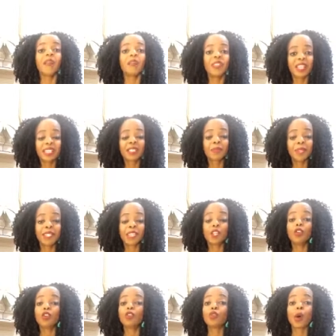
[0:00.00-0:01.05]
this means that
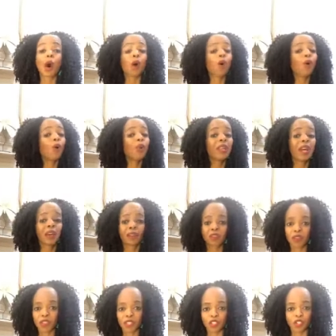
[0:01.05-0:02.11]
you do a whole lot of
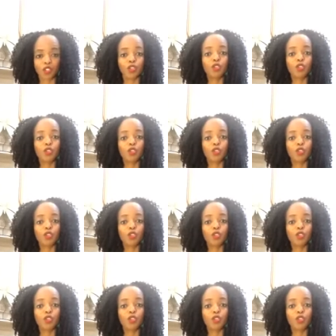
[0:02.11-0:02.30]
research.